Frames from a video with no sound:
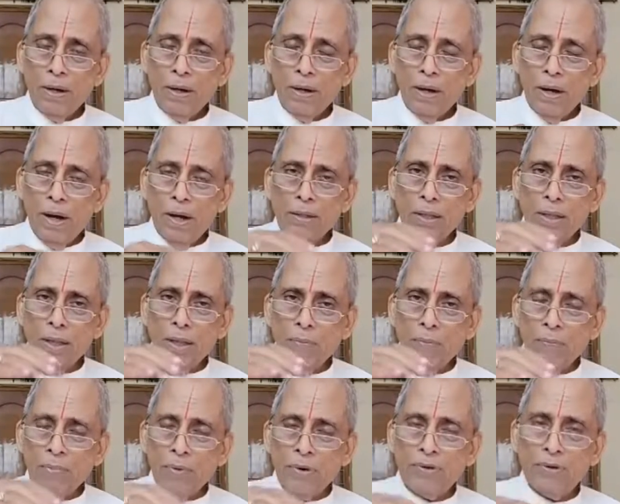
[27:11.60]
on the
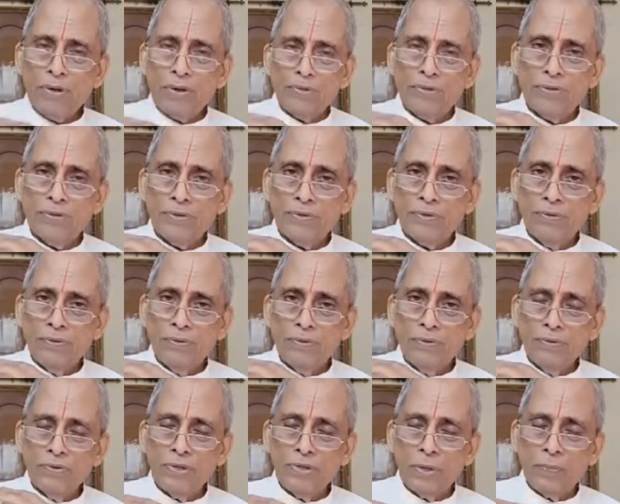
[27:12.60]
impressions
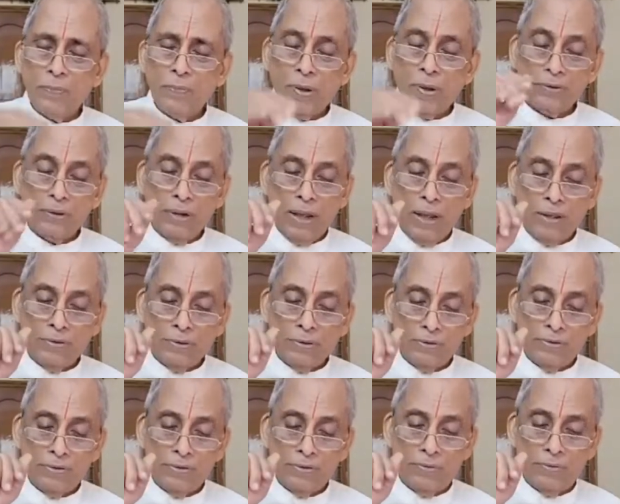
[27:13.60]
which that person has
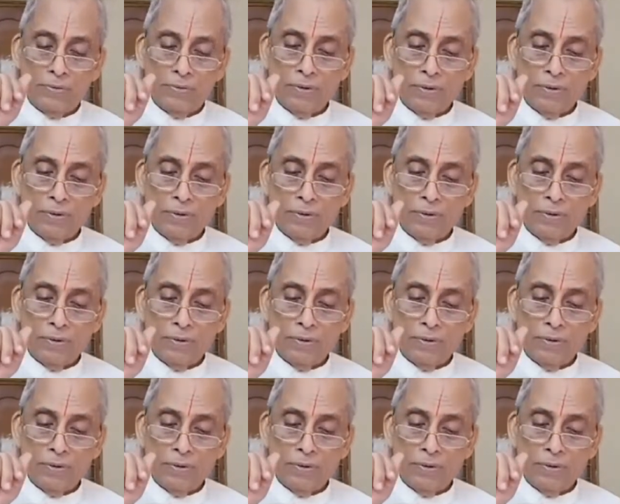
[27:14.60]
received.